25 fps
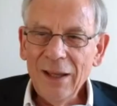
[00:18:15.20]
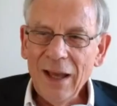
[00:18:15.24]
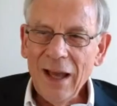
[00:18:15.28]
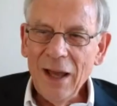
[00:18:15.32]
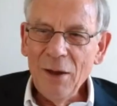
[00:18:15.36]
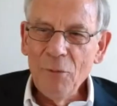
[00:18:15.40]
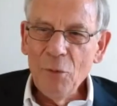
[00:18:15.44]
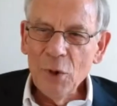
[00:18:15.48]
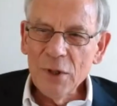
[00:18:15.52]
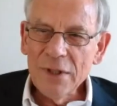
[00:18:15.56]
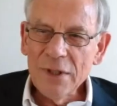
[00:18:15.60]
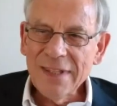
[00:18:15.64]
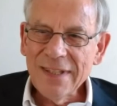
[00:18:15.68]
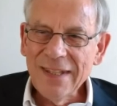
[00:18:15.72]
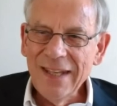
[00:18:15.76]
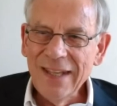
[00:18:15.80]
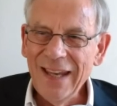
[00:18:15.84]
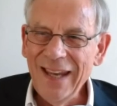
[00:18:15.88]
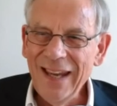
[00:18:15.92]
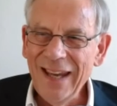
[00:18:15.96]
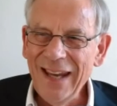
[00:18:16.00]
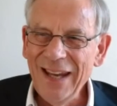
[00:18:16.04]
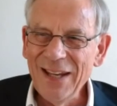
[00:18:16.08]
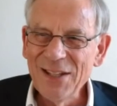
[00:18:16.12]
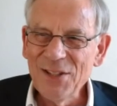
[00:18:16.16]
would
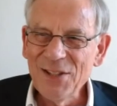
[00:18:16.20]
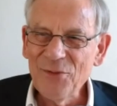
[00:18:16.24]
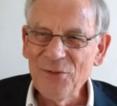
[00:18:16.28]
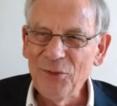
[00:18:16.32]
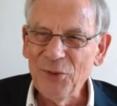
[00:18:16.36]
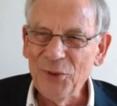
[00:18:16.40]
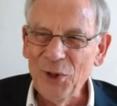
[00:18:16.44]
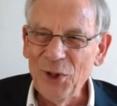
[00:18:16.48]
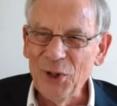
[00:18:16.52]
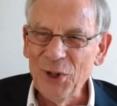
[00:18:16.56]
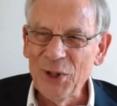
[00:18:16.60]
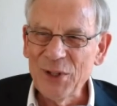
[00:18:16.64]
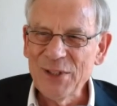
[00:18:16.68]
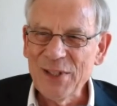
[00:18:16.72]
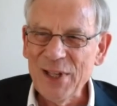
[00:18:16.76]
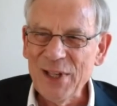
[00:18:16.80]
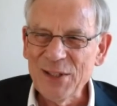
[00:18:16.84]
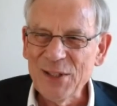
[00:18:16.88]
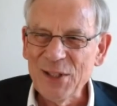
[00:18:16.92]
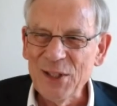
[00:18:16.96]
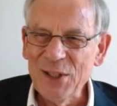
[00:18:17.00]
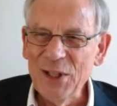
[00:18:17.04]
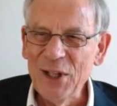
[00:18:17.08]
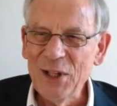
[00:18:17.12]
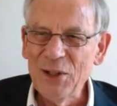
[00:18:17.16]
say the following,
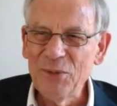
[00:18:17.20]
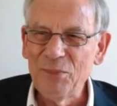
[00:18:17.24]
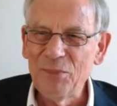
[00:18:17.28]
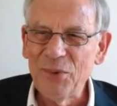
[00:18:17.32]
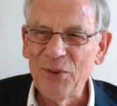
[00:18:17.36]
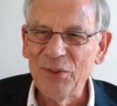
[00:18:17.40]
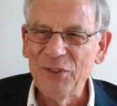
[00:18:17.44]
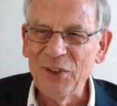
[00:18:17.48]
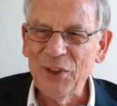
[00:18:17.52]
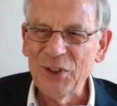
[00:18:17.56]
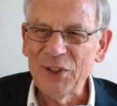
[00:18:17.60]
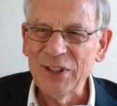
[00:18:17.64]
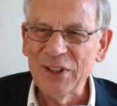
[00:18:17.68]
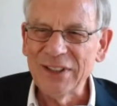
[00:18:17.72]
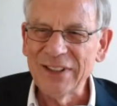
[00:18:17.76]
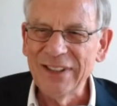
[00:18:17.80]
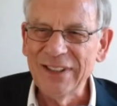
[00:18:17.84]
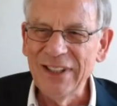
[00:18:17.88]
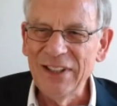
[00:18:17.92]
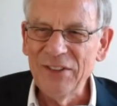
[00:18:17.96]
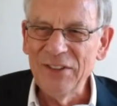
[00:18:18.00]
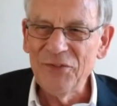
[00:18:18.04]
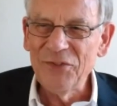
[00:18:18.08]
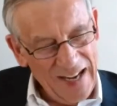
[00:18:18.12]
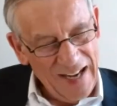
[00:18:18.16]
that's a little
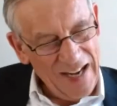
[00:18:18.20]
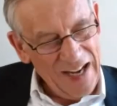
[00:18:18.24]
provocative.